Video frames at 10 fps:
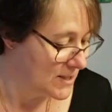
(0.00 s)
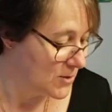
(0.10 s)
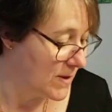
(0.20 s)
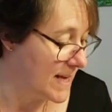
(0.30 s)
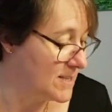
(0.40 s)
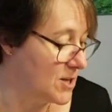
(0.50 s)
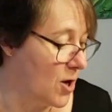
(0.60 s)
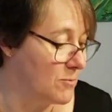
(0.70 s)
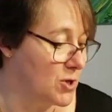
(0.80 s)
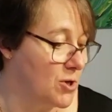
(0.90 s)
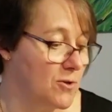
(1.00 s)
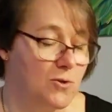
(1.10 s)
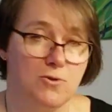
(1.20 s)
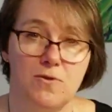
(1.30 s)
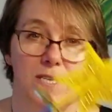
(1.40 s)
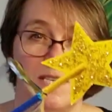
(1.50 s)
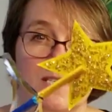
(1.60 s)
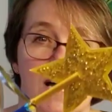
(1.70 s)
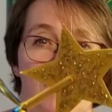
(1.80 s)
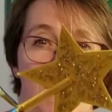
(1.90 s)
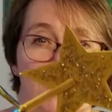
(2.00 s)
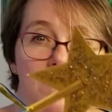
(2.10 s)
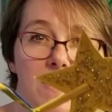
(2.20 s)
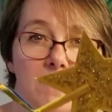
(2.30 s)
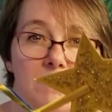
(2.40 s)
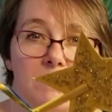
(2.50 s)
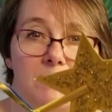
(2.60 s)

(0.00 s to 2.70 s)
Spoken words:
So that's an option also. So this is how that's made.